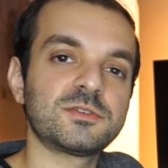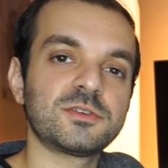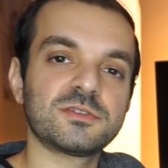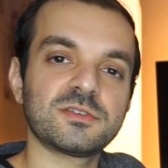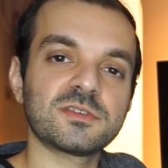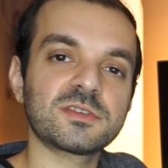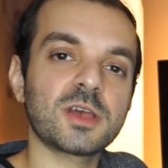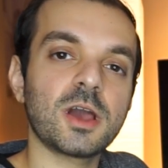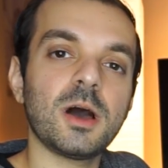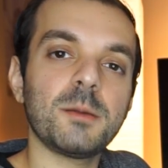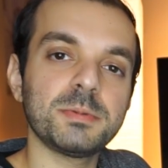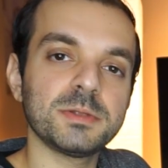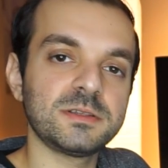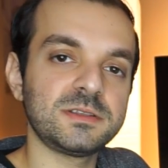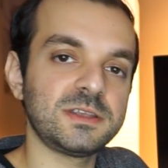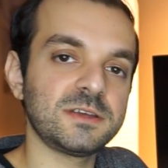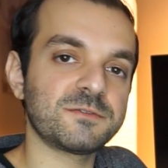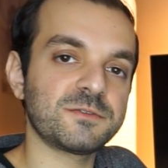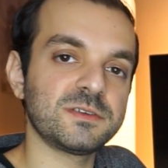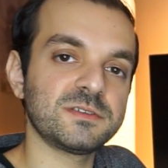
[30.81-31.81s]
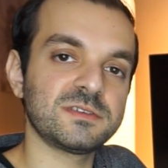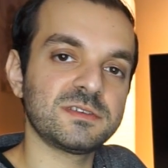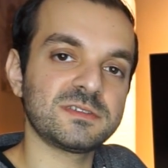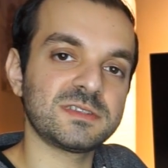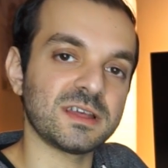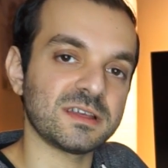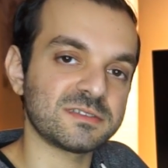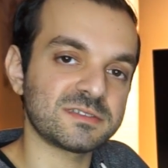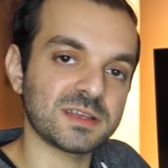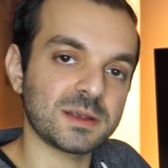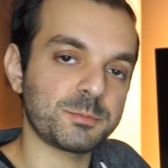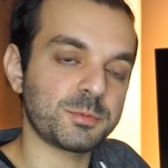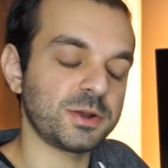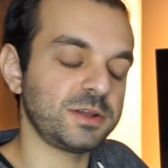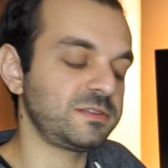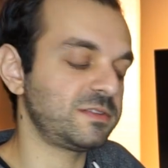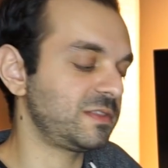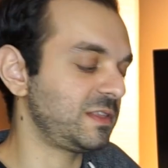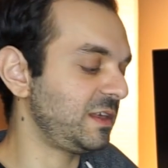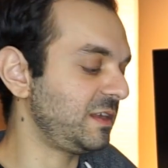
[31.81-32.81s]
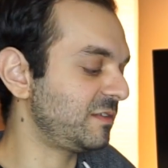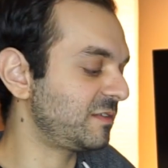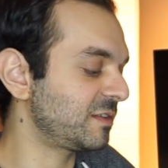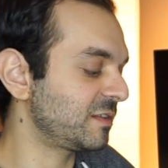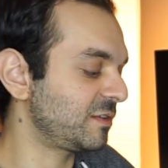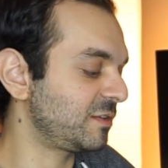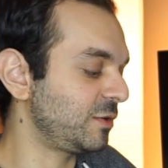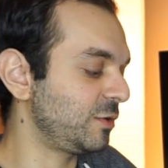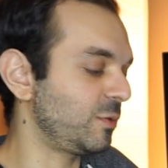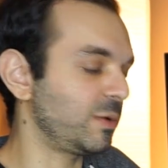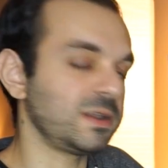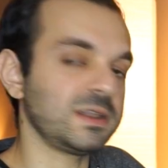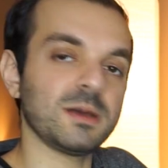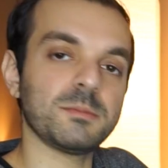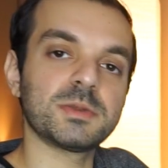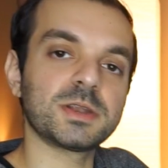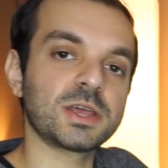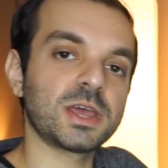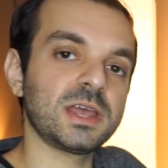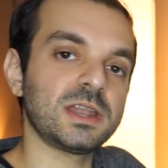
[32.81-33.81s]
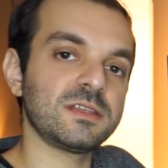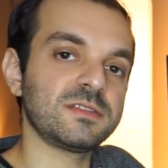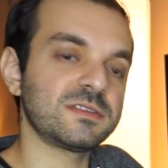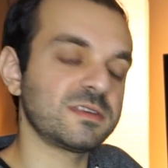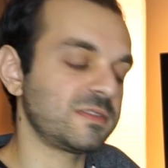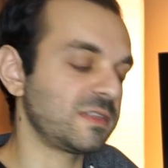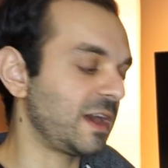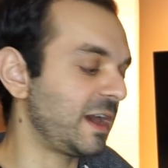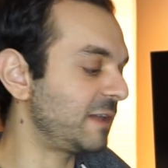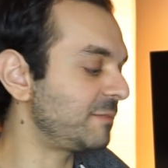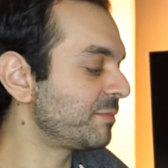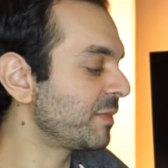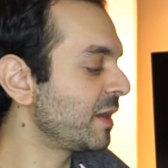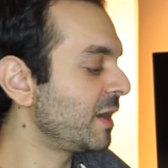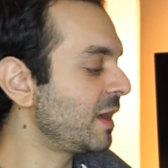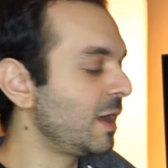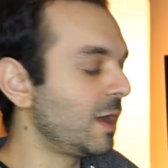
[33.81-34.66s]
There's just a couple of differences that separates these two, and I'm going to get into that.